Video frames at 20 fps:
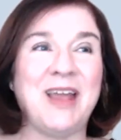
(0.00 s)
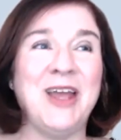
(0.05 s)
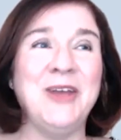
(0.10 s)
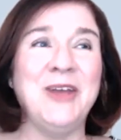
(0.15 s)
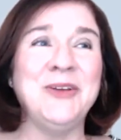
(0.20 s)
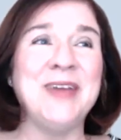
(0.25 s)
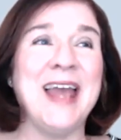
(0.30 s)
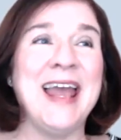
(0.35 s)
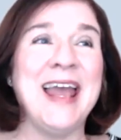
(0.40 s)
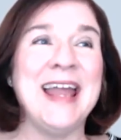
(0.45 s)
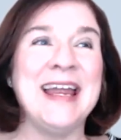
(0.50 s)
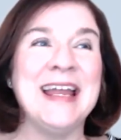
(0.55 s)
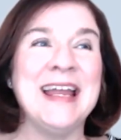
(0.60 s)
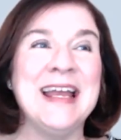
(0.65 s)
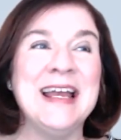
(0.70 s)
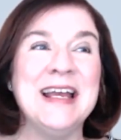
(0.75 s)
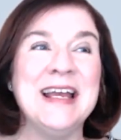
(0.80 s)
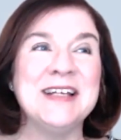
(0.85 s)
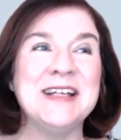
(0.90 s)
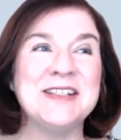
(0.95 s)
Okay,
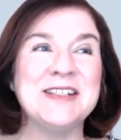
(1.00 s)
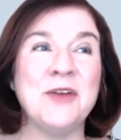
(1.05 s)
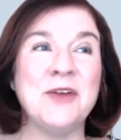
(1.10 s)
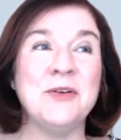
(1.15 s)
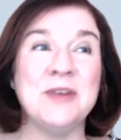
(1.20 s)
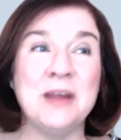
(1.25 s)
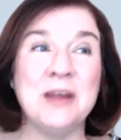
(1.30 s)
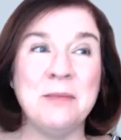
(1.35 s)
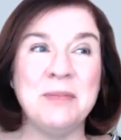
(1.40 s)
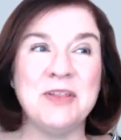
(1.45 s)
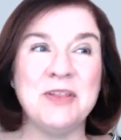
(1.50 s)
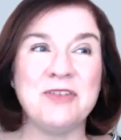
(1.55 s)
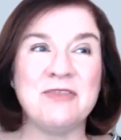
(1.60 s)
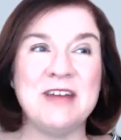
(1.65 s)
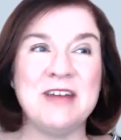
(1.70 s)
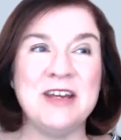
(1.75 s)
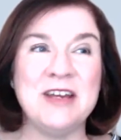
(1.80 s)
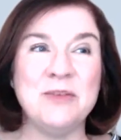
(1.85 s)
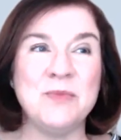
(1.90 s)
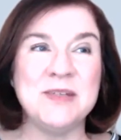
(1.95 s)
so number
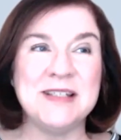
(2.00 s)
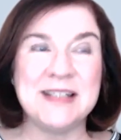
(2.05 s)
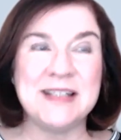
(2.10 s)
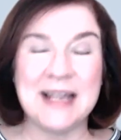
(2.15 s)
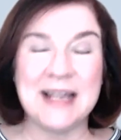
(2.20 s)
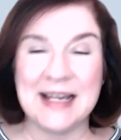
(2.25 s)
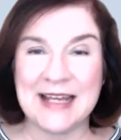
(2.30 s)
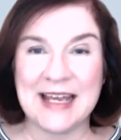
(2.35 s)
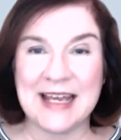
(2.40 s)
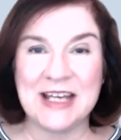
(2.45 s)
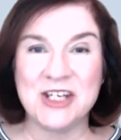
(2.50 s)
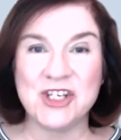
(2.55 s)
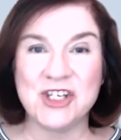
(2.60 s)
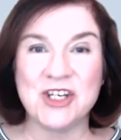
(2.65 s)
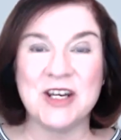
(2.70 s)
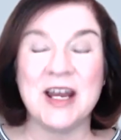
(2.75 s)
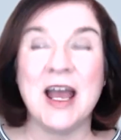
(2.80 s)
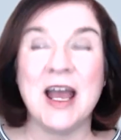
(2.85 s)
3 was delegation.